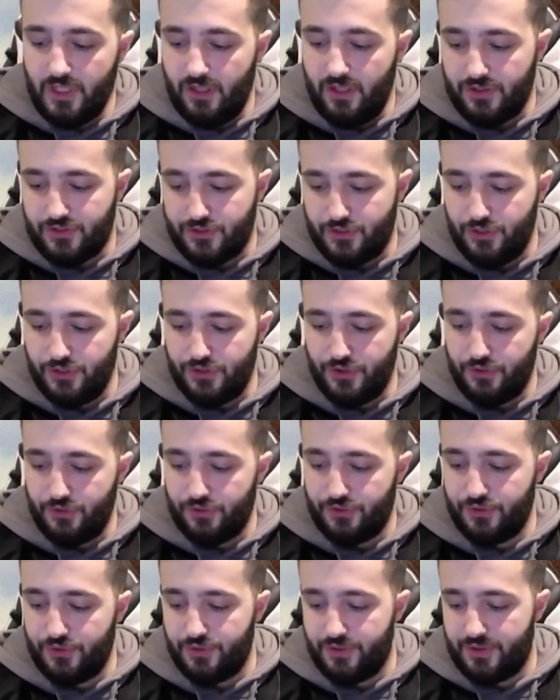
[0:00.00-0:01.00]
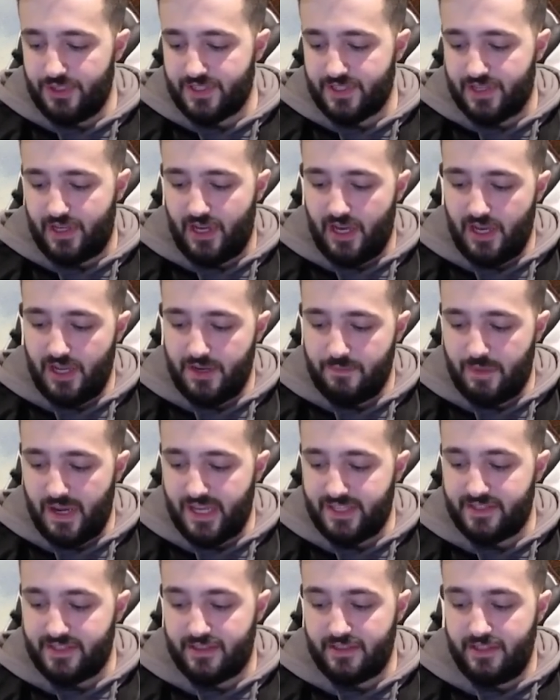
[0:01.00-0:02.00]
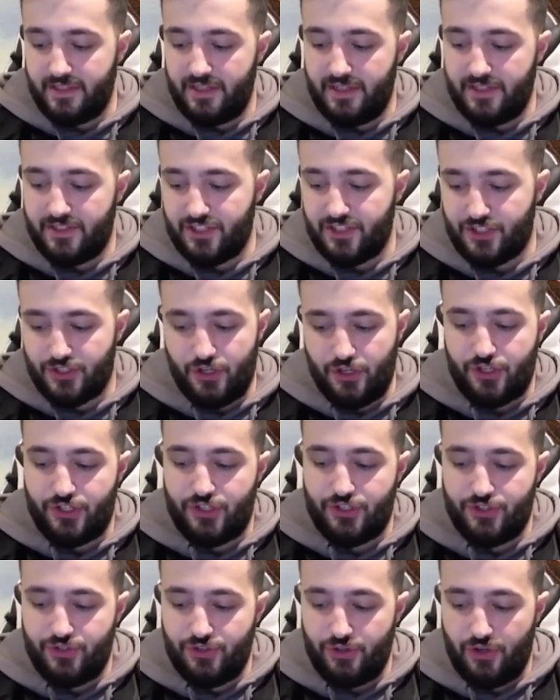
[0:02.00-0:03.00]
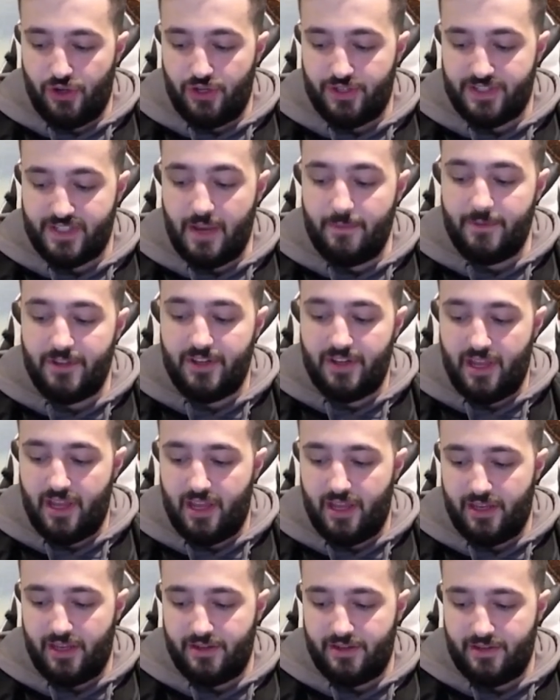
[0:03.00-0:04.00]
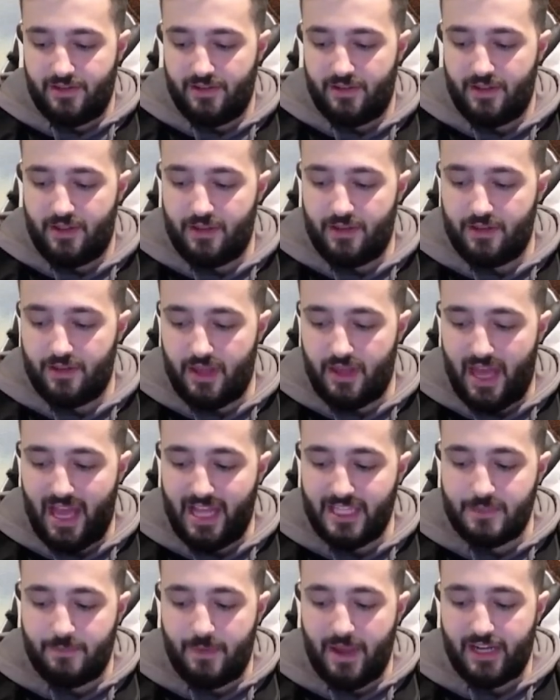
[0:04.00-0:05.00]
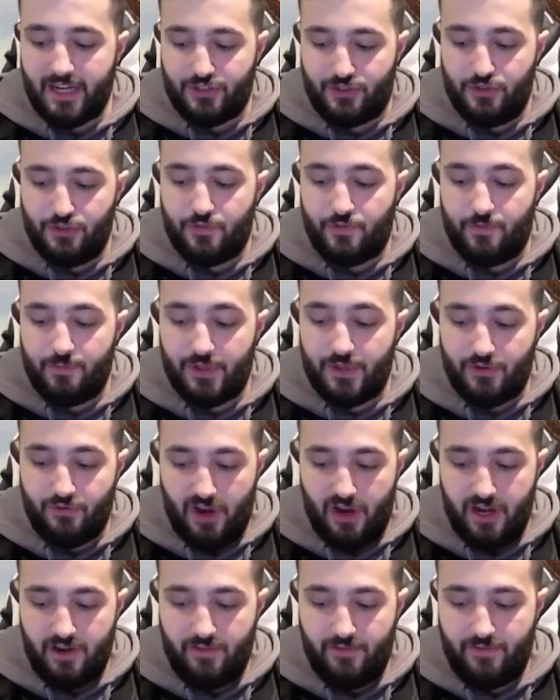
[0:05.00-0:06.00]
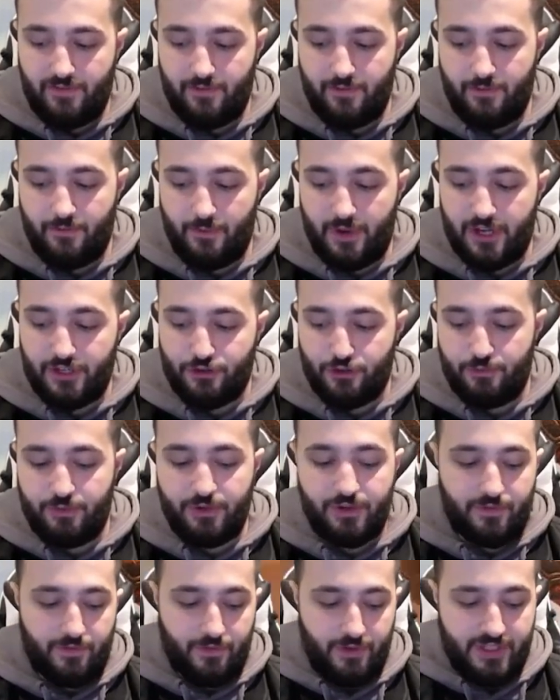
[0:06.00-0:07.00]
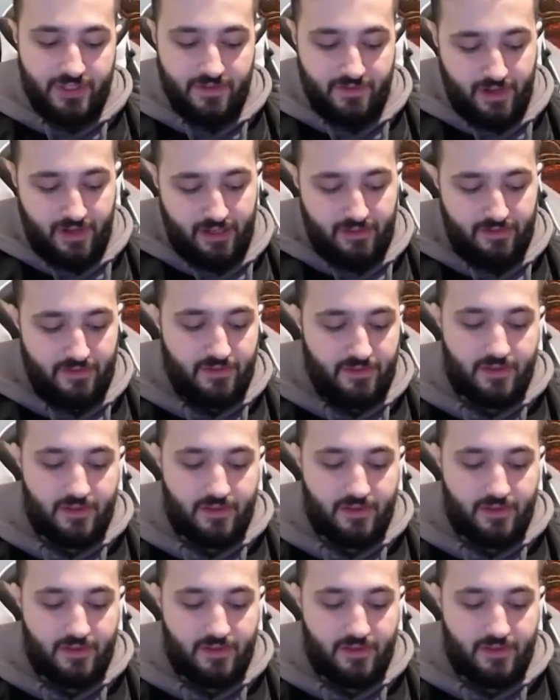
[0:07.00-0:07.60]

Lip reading: 2 Doodle Doo. This card basically just searches you on summon and adds back 2 from the grave when tributed for its effect.